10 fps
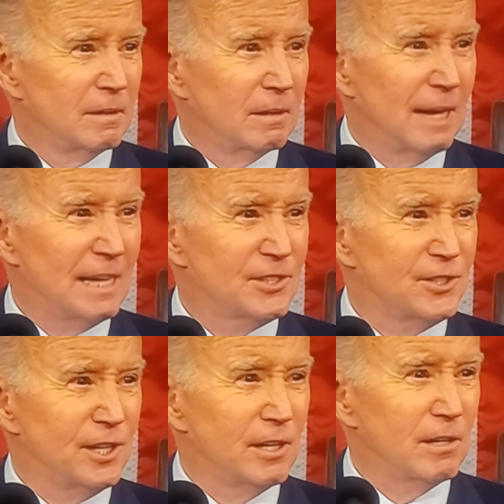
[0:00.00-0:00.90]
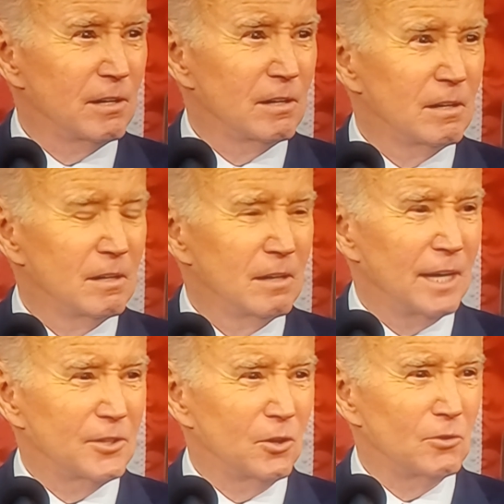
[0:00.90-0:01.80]
Last year, I
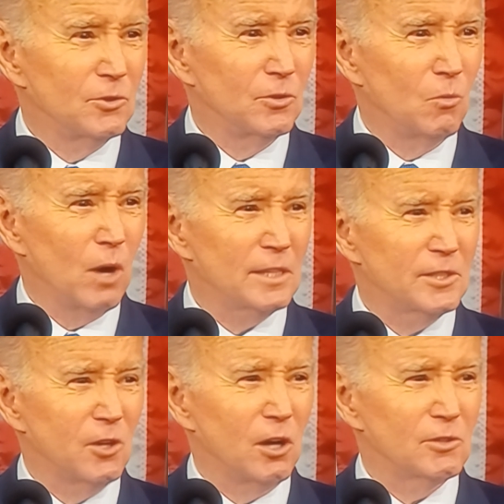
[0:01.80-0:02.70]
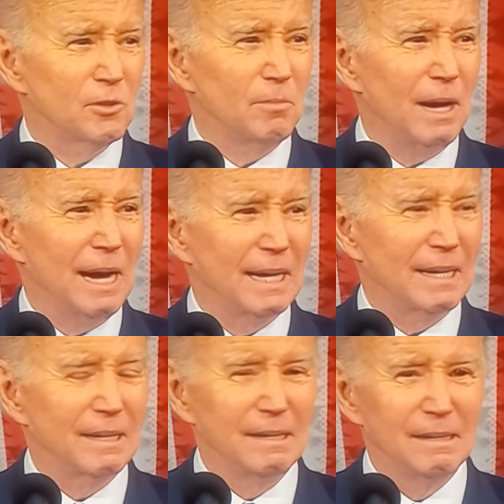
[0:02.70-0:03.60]
told you the watchdogs are back.
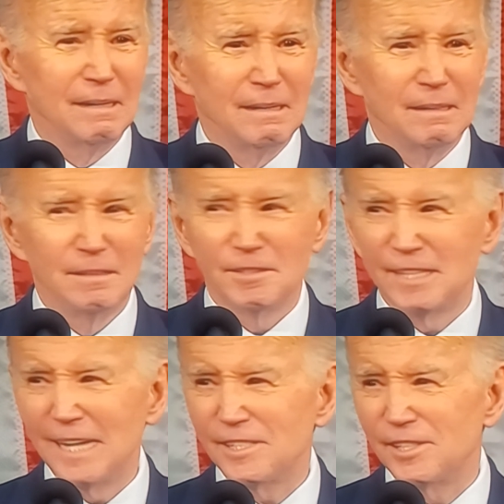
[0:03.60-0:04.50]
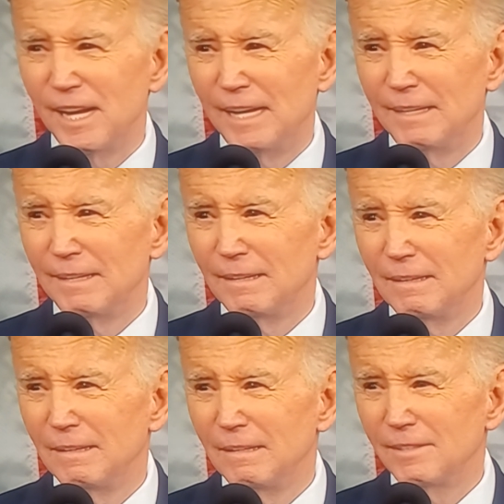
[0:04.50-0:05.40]
Since then,
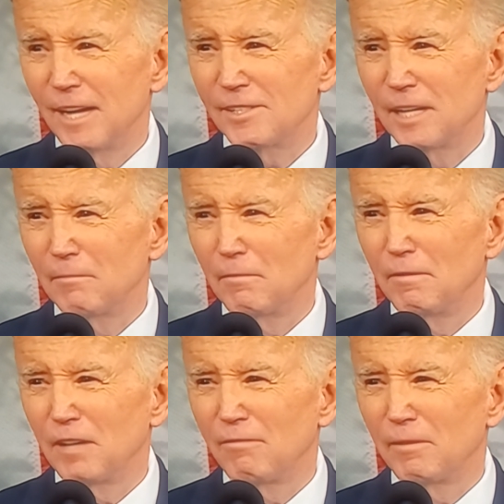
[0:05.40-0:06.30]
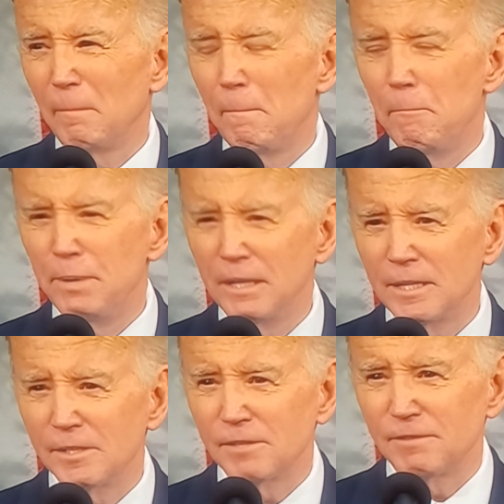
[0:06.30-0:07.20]
we recovered
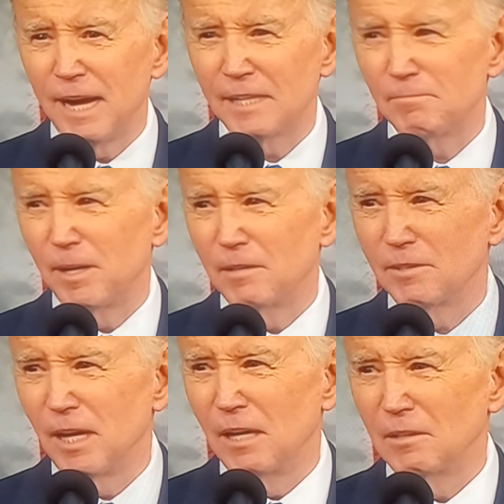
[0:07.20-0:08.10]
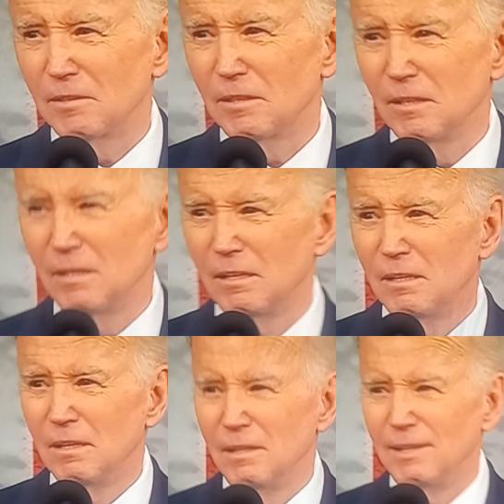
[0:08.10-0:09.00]
billions of taxpayers' dollars.
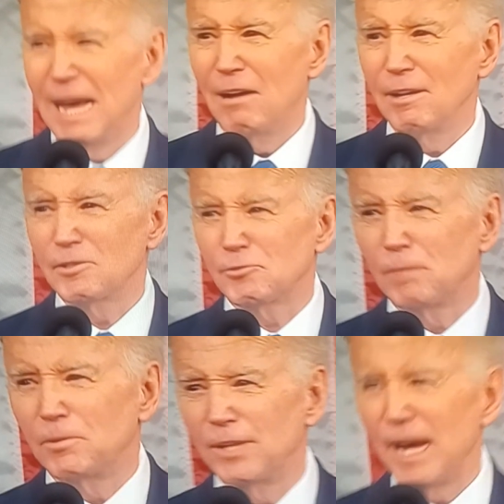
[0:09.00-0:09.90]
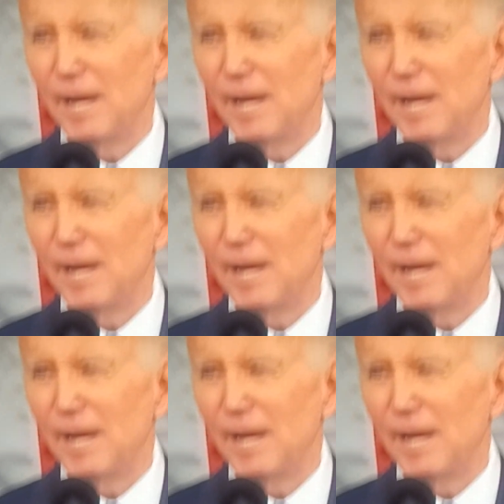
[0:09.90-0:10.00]
Now let's triple the